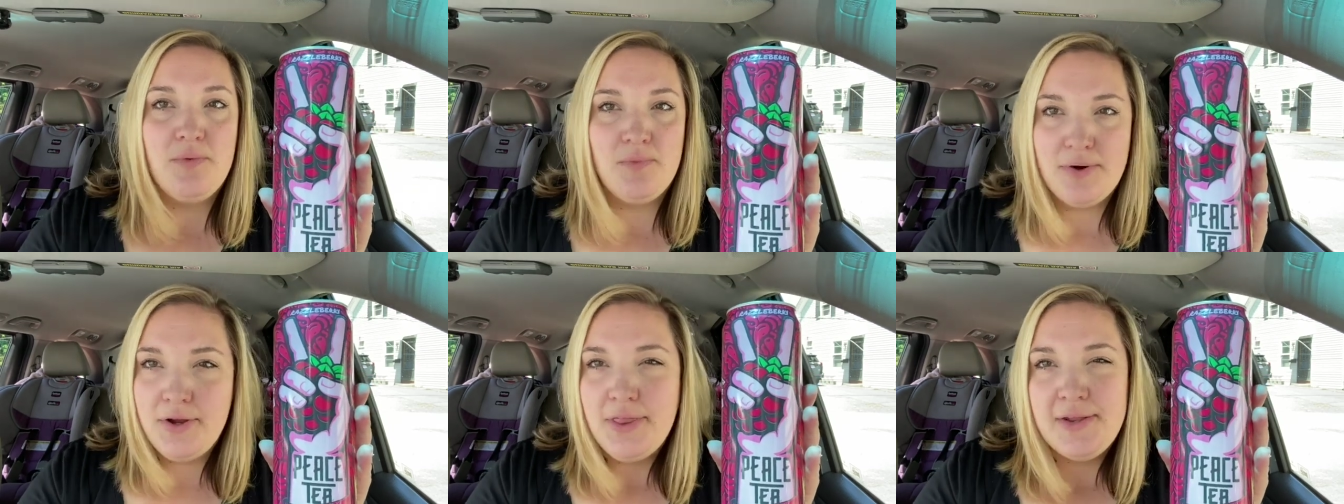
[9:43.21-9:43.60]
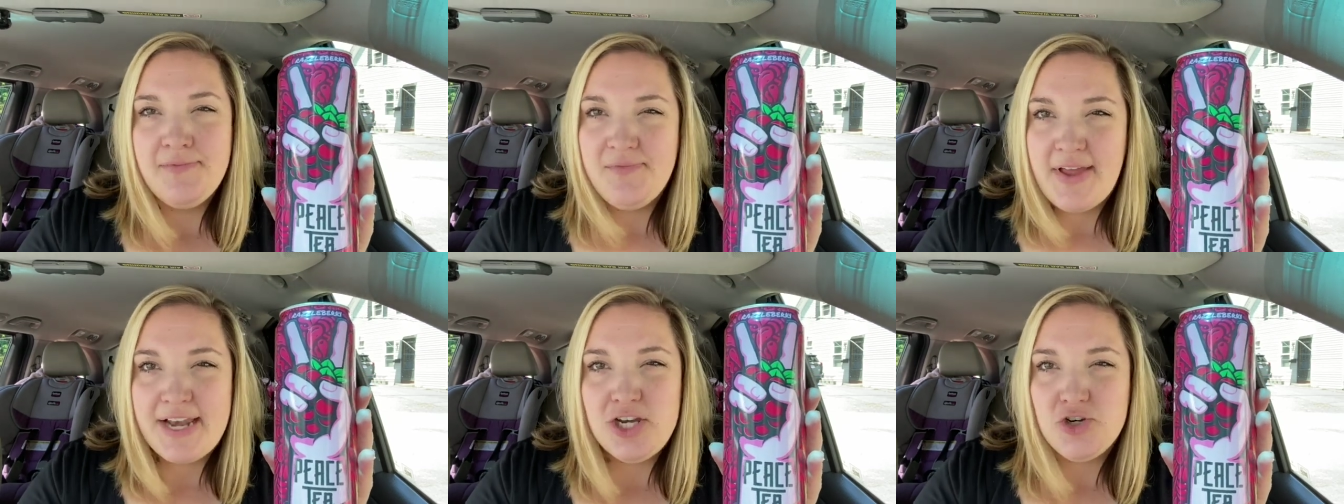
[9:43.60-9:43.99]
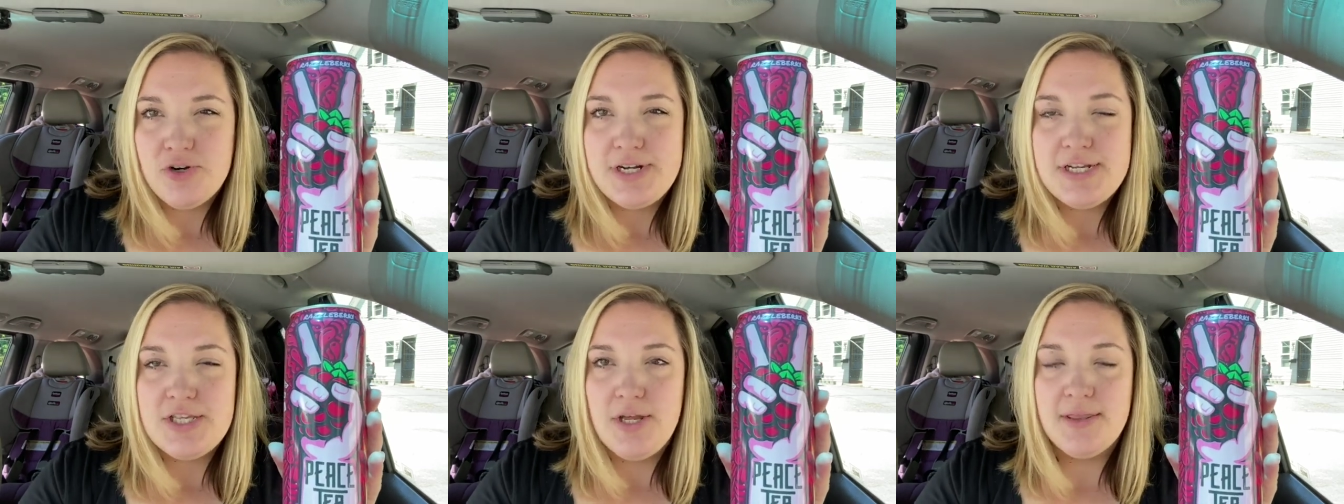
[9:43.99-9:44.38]
real
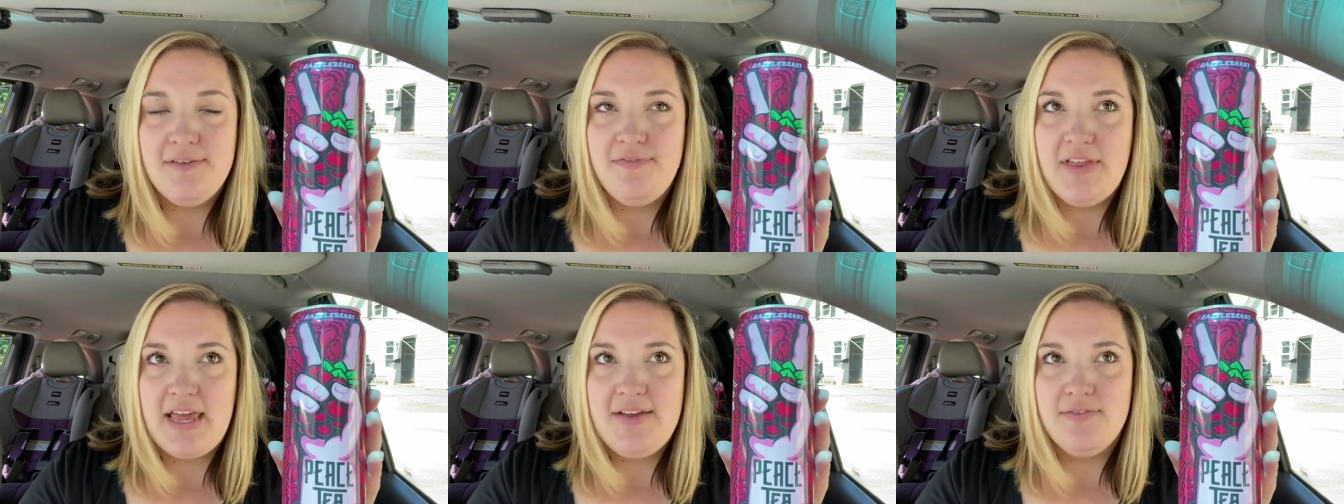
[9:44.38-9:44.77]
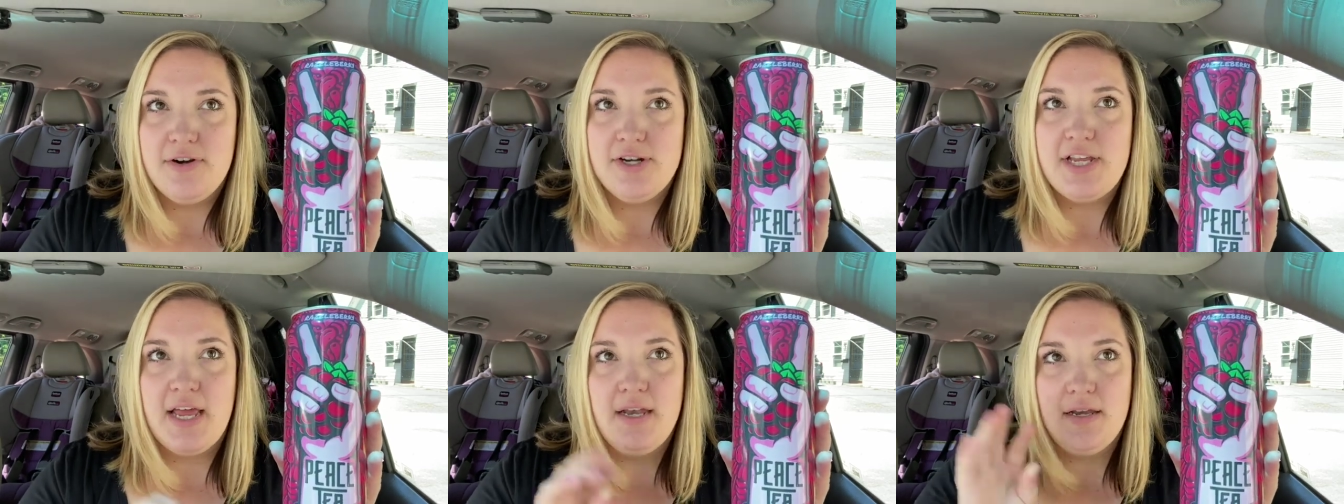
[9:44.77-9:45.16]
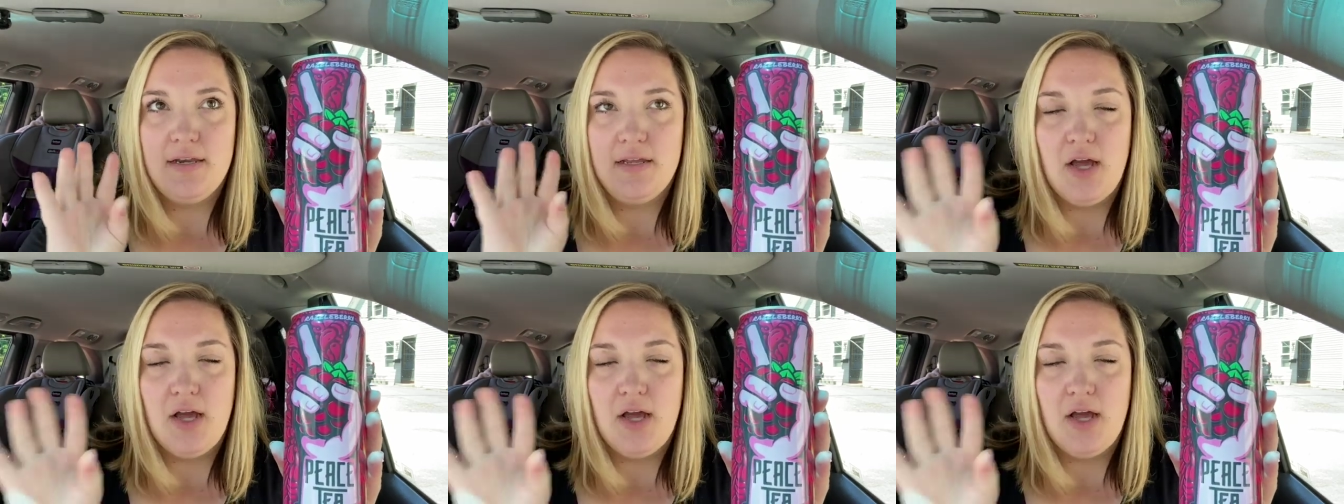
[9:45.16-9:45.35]
adventurous on the flavors and